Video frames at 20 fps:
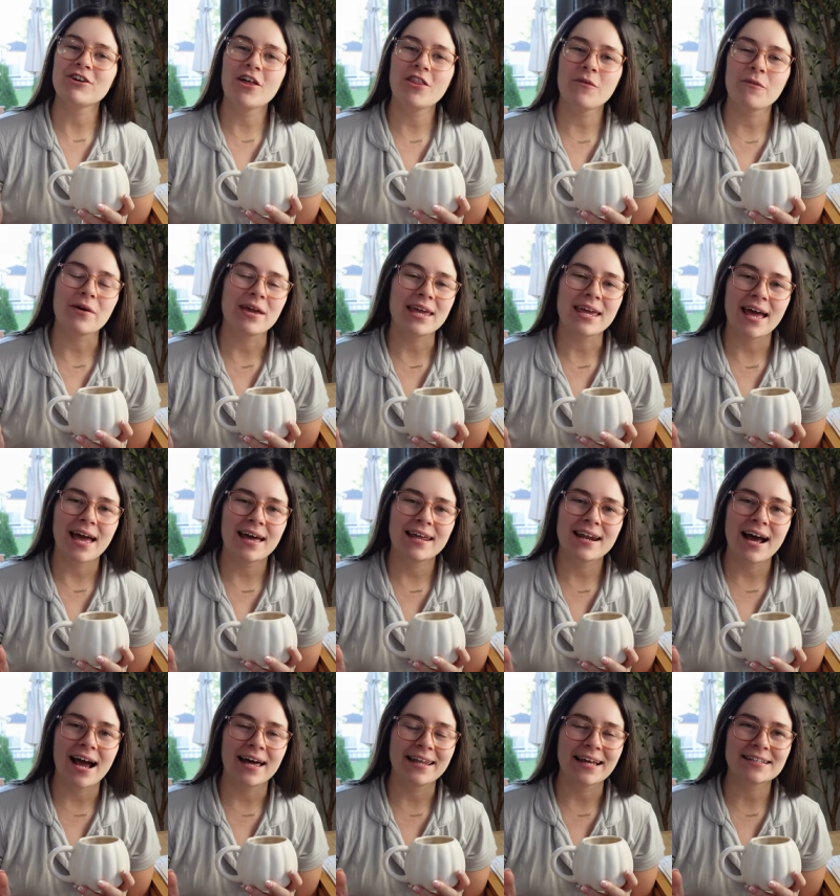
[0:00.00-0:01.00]
on the weekend,
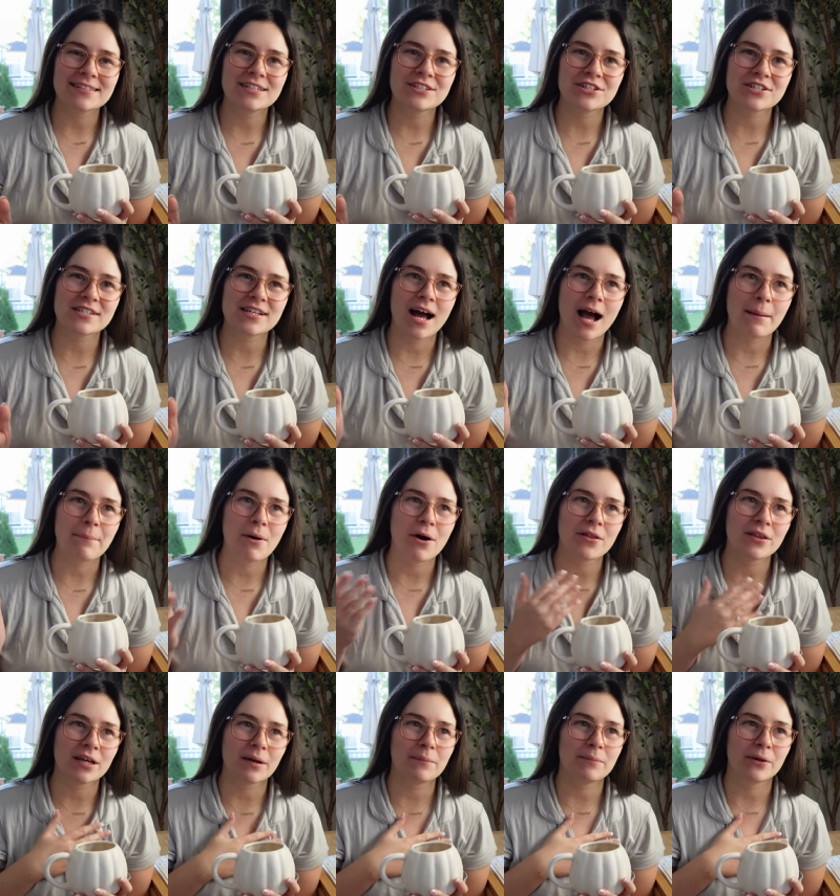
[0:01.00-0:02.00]
I like to just hop
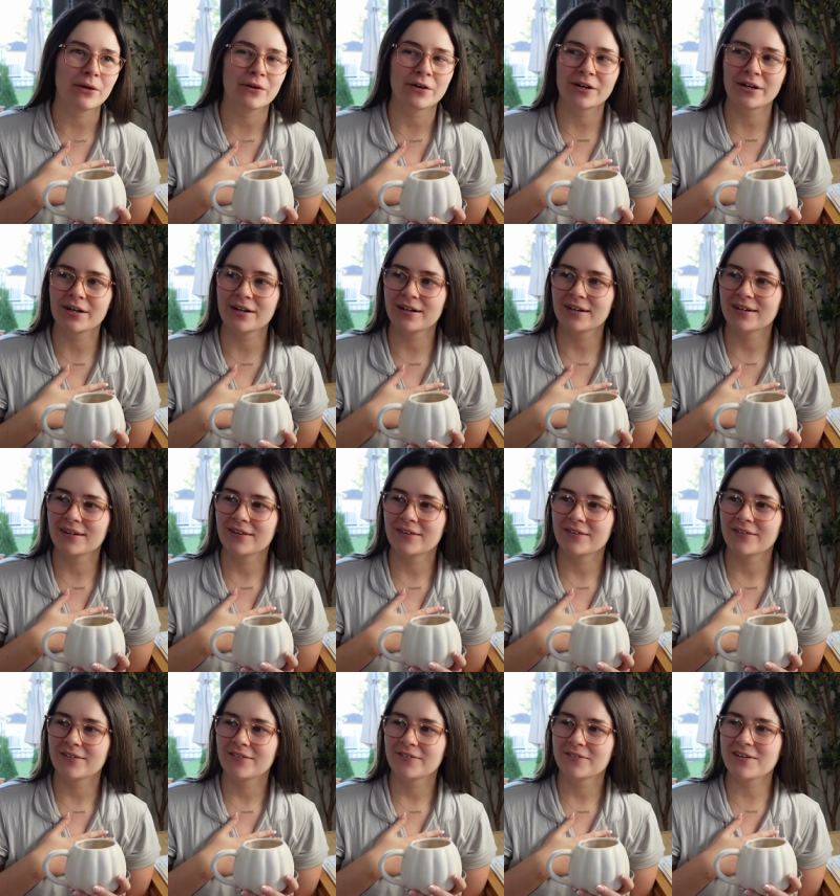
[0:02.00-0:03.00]
on the
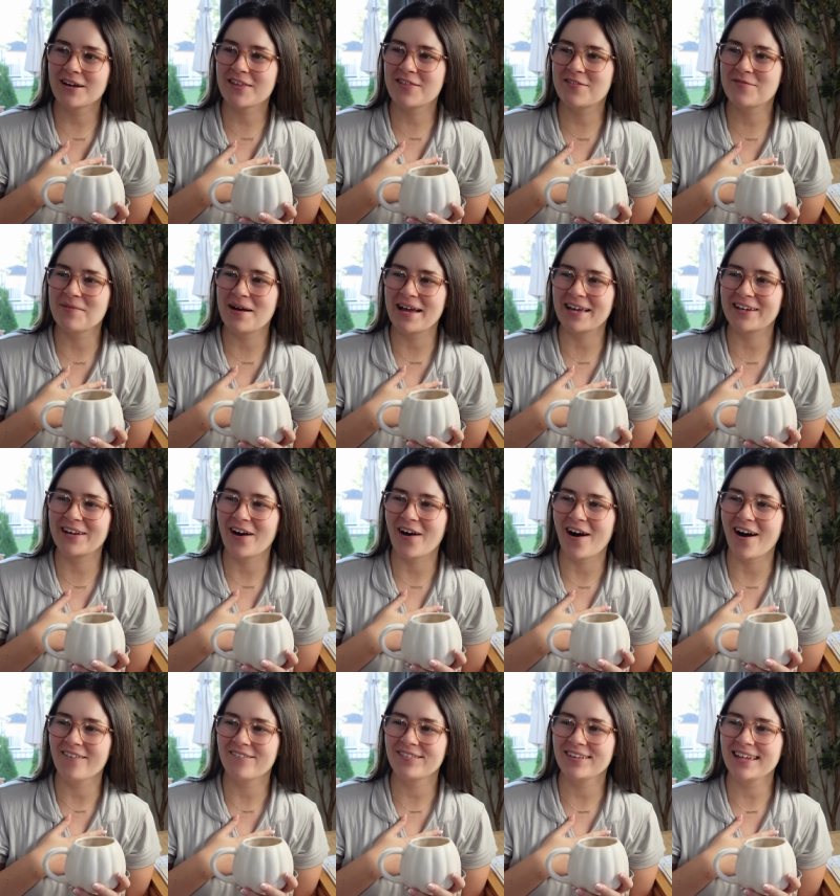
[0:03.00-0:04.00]
computer with my
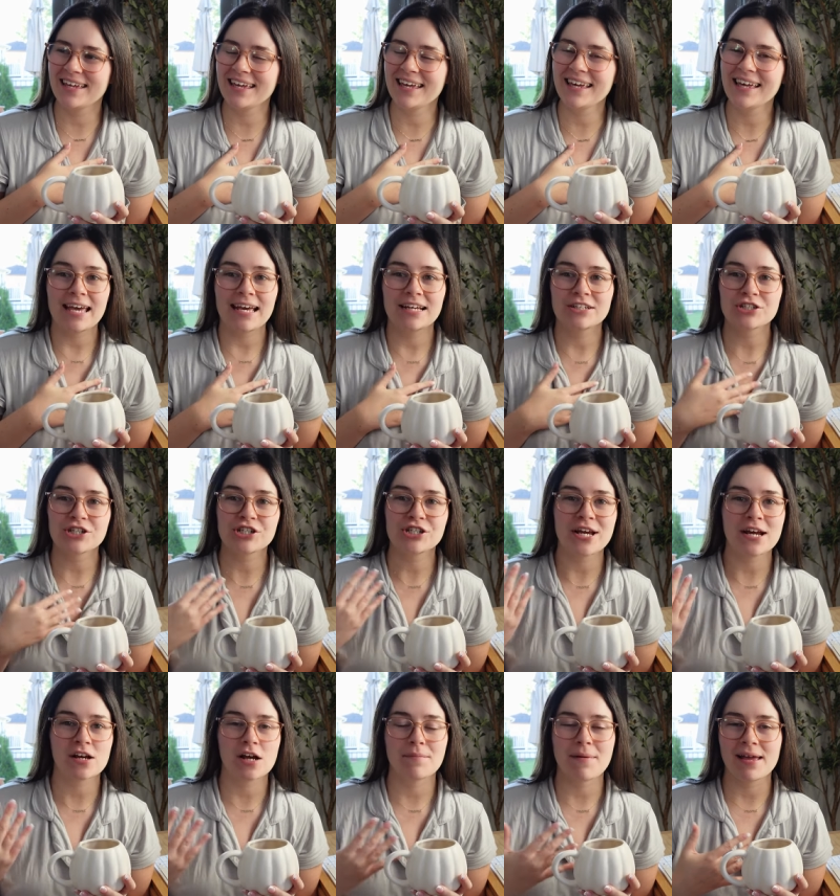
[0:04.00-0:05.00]
coffee and just
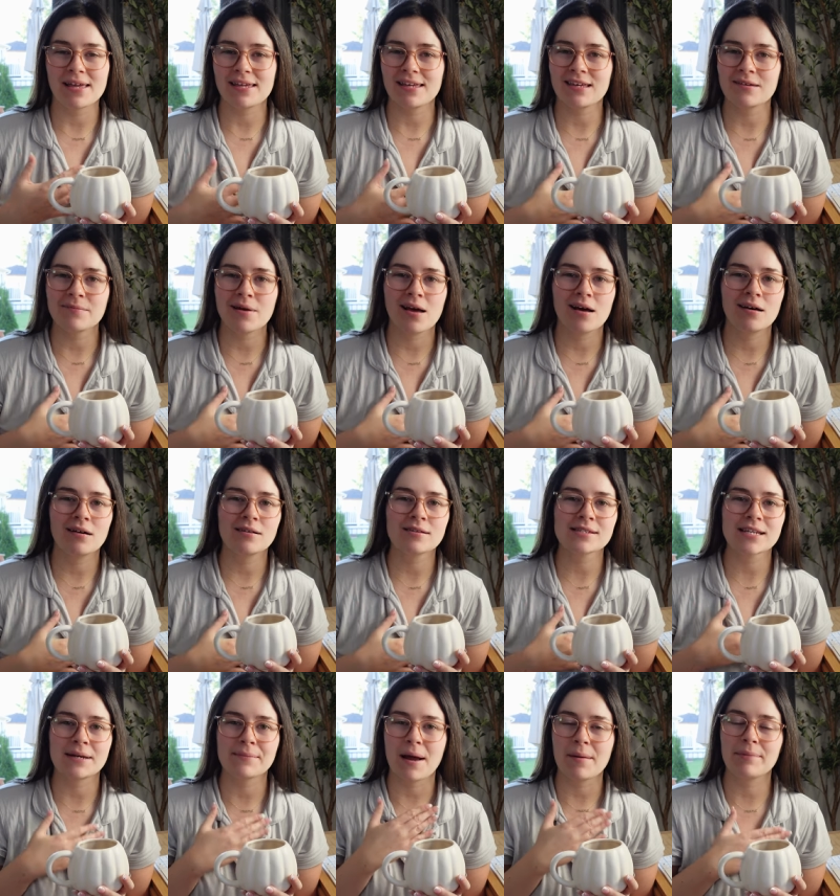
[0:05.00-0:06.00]
check on my
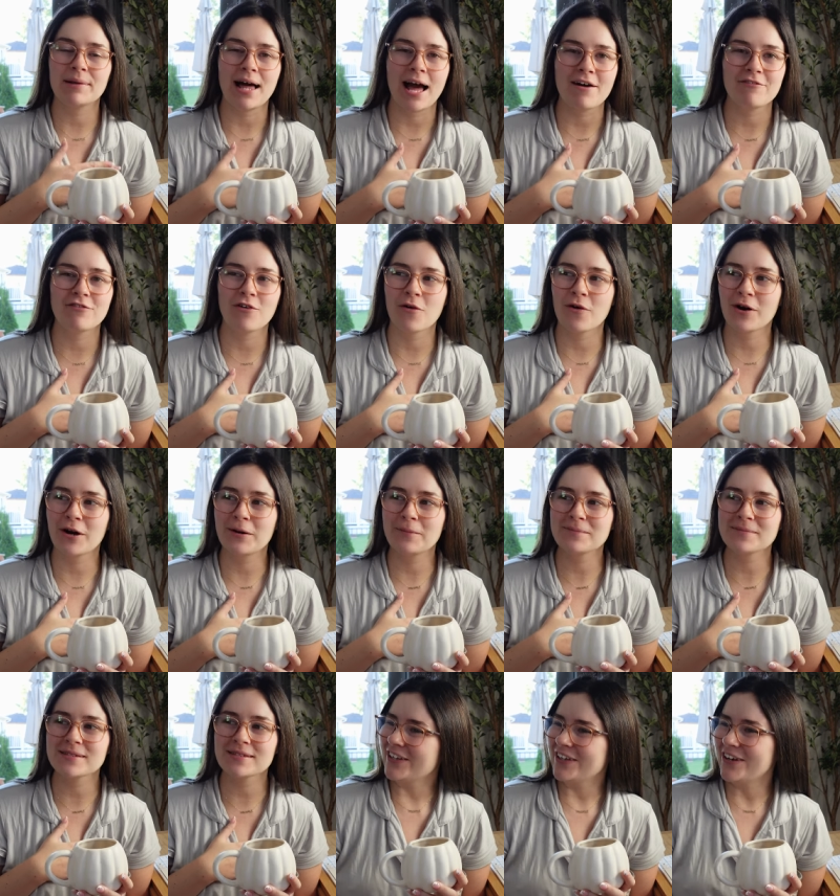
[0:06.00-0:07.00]
emails and my
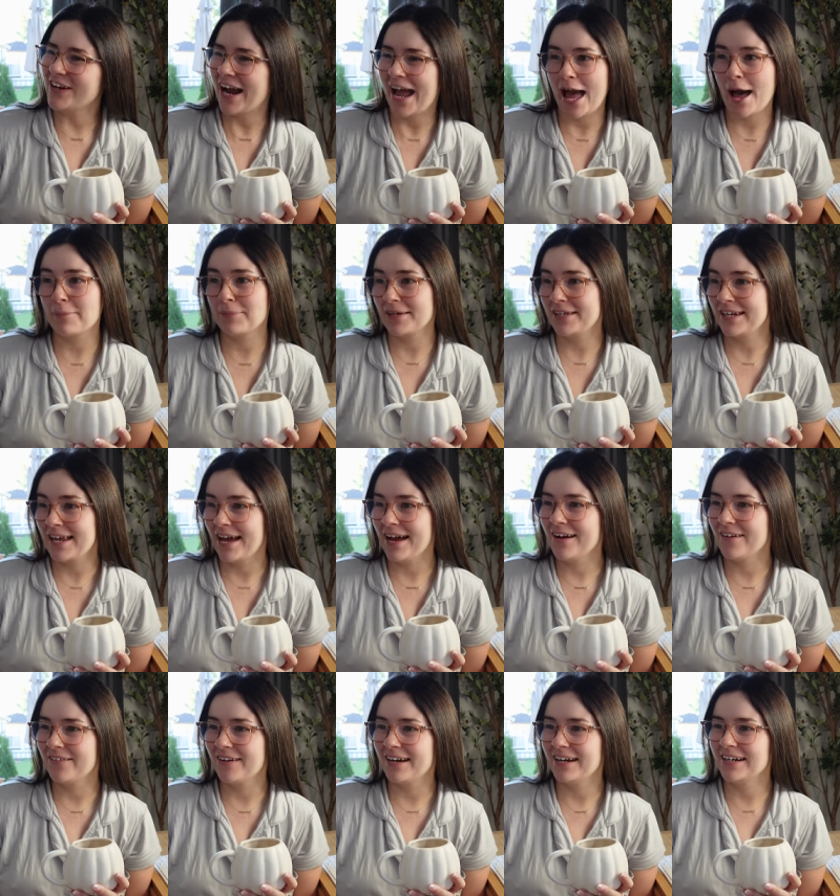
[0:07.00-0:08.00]
platforms. You're happy
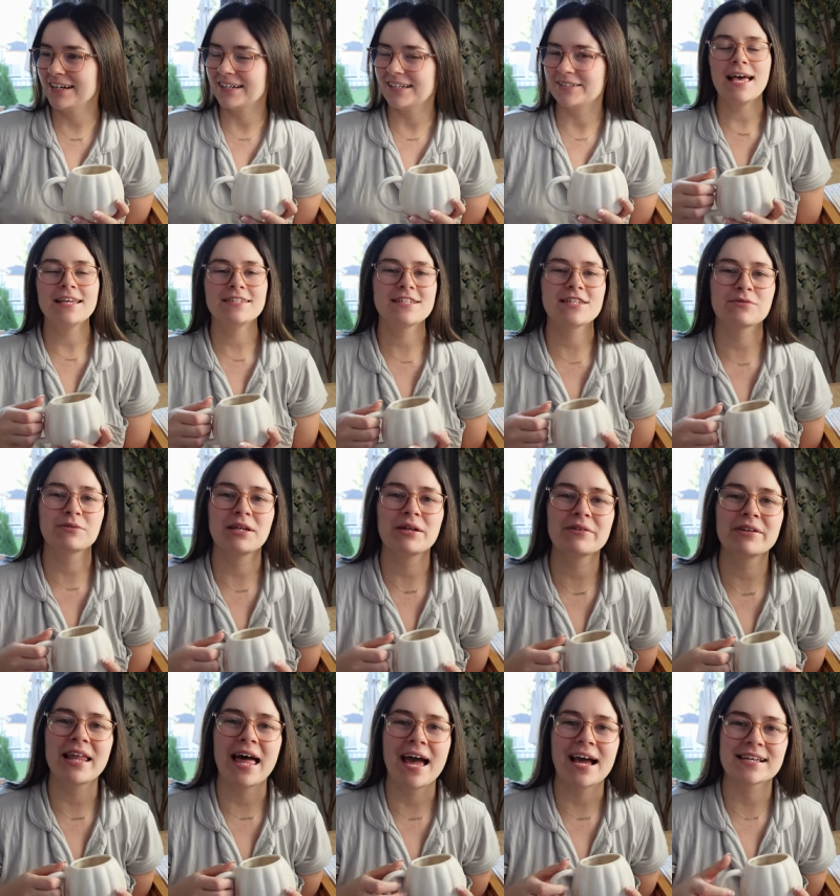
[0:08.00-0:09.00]
now, huh? It's just really
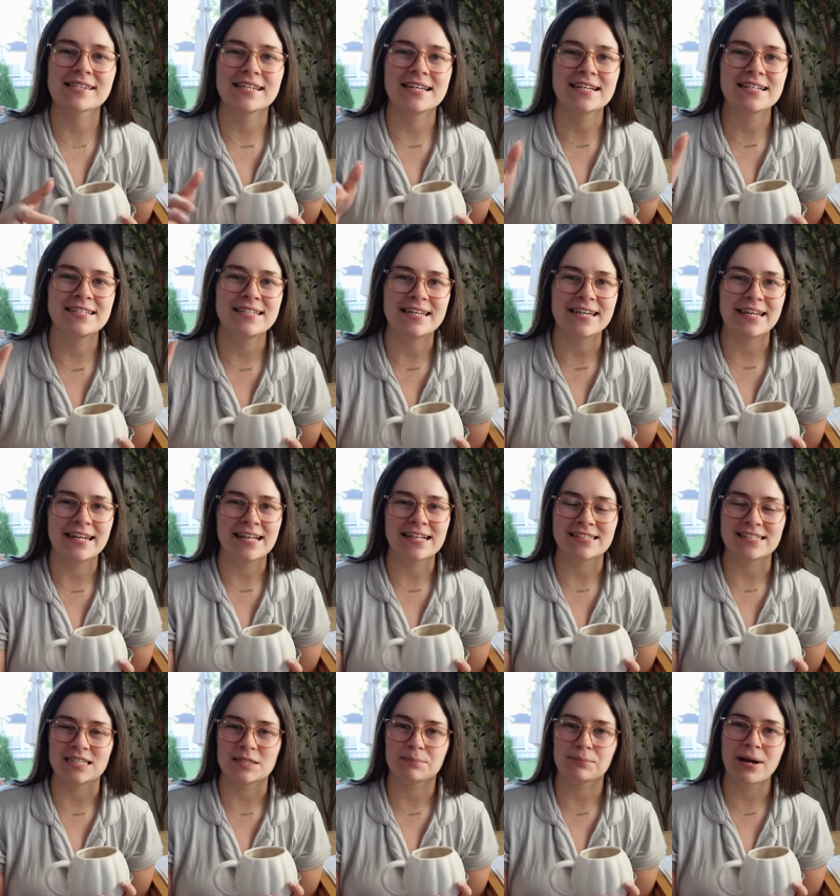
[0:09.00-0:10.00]
relaxing. Deacon
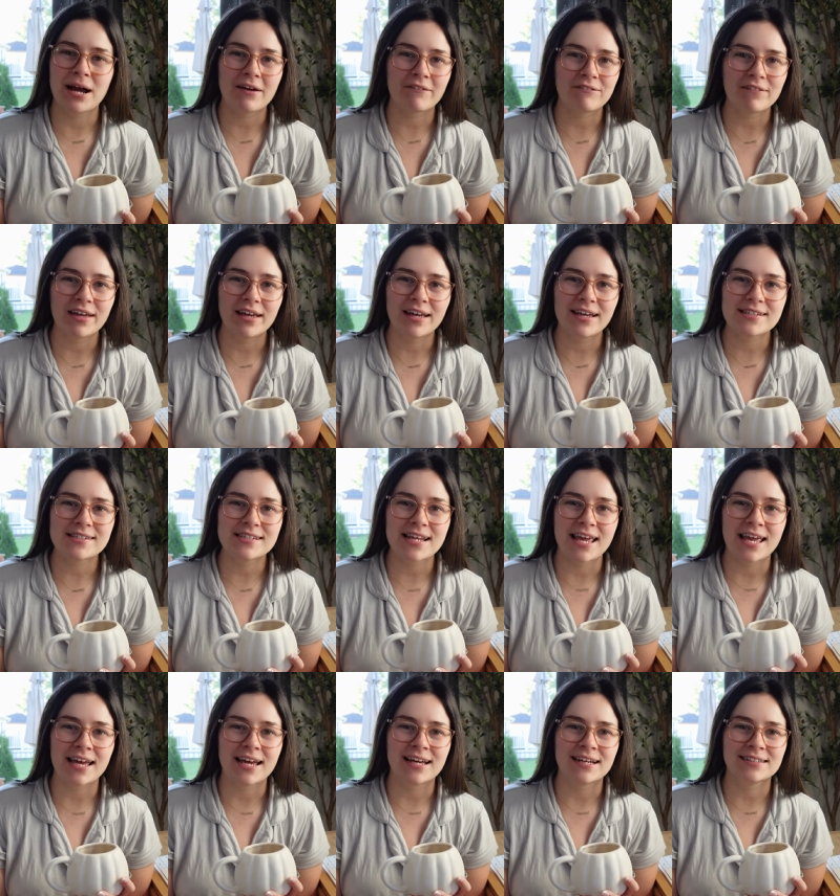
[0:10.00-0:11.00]
eats his breakfast
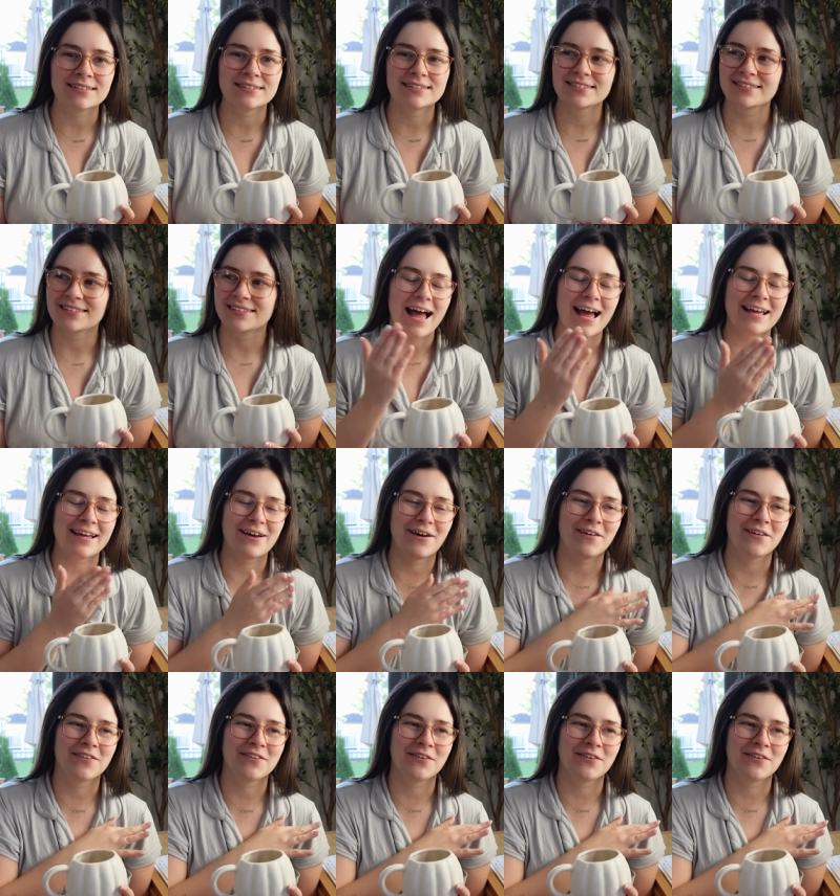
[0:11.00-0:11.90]
and I go